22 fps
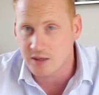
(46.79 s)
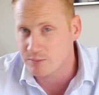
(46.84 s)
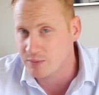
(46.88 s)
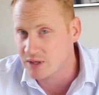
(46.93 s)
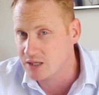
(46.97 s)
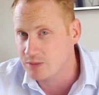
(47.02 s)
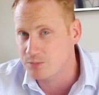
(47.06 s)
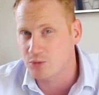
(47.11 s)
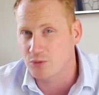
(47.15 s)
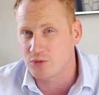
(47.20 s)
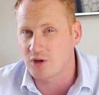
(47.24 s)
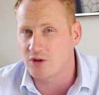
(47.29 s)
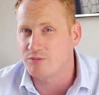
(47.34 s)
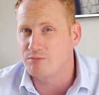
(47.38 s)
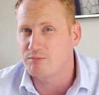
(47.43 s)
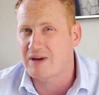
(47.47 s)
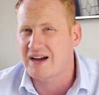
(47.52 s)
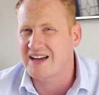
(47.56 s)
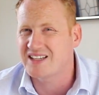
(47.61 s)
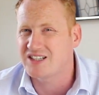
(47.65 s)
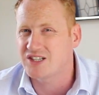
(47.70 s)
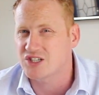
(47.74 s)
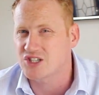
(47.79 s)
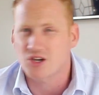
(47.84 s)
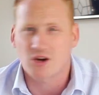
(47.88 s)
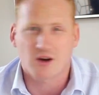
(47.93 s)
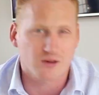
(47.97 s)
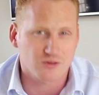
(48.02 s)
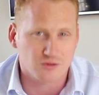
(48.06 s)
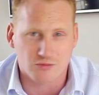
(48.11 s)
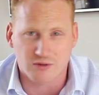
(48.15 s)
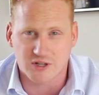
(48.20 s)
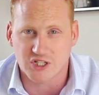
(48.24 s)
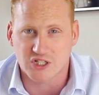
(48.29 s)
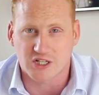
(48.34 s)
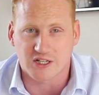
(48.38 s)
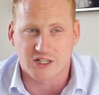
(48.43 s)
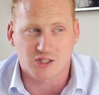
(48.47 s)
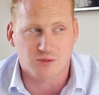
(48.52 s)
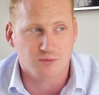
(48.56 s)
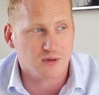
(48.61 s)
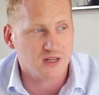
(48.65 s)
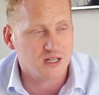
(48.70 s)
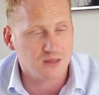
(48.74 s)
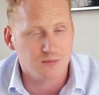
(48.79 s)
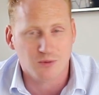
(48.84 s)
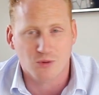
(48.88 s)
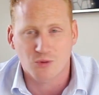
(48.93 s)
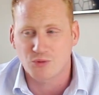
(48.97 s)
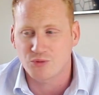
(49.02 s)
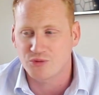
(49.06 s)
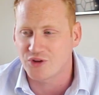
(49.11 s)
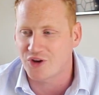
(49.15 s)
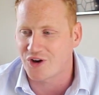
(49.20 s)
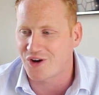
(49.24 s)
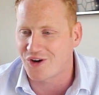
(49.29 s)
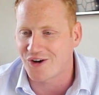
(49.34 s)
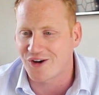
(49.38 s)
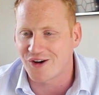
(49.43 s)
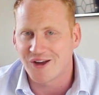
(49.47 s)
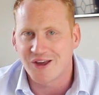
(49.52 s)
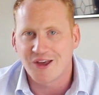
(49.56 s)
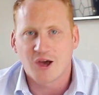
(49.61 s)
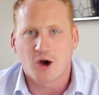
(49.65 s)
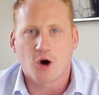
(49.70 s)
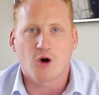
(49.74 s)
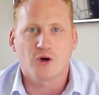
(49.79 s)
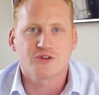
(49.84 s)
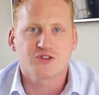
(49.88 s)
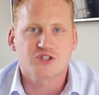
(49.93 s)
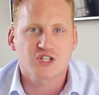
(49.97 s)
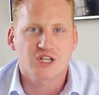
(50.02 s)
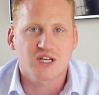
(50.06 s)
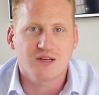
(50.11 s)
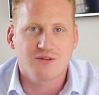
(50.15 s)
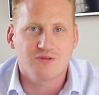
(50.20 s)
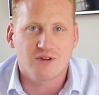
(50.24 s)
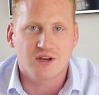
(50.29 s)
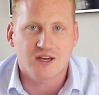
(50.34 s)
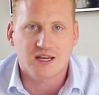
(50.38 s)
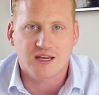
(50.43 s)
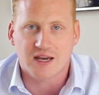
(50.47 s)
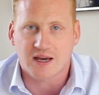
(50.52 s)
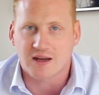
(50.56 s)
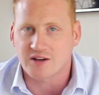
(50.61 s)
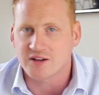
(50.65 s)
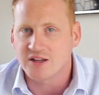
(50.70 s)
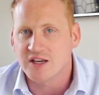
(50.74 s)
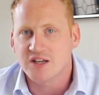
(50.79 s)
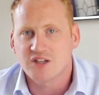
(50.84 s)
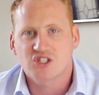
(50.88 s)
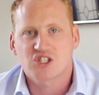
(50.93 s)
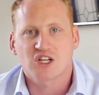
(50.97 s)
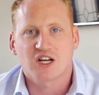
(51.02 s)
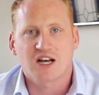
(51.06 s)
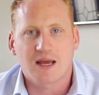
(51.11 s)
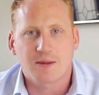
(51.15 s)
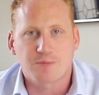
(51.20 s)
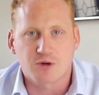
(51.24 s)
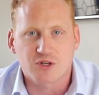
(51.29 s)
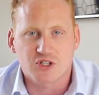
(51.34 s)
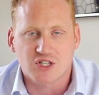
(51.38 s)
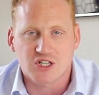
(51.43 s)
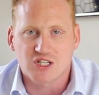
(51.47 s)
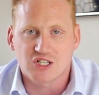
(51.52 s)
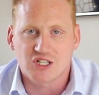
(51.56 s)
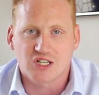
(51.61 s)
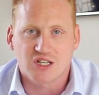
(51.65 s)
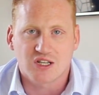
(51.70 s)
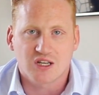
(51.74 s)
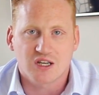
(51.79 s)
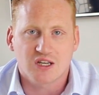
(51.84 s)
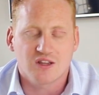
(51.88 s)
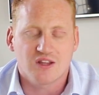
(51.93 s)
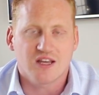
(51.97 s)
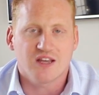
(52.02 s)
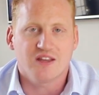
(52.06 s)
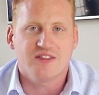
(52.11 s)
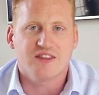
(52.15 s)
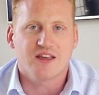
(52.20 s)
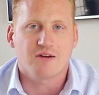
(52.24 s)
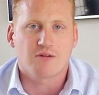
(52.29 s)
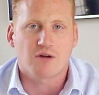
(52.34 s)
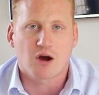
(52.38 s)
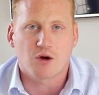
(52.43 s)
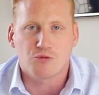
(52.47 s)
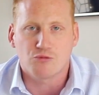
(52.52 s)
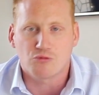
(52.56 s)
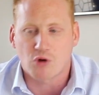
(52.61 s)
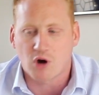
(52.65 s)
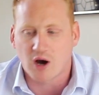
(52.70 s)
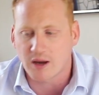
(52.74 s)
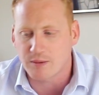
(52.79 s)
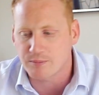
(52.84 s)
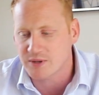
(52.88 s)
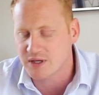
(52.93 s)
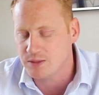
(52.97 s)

people that have made the Times Rich List, people that are on TV and celebrities in their own right,